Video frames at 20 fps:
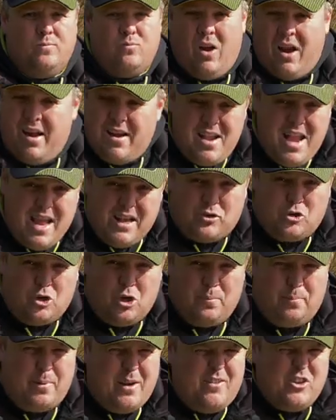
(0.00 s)
Right, next
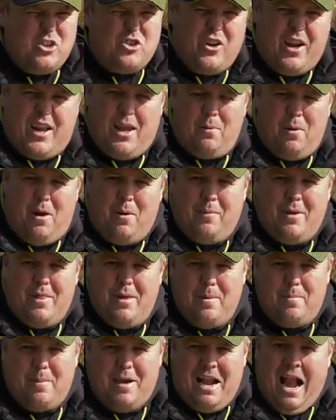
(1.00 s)
up, bit of a tricky one with
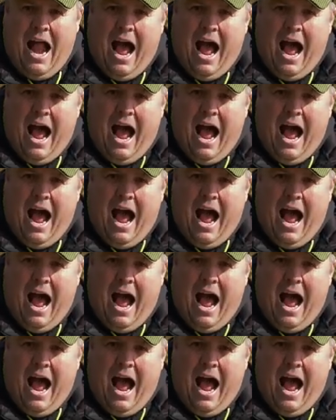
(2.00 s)
it being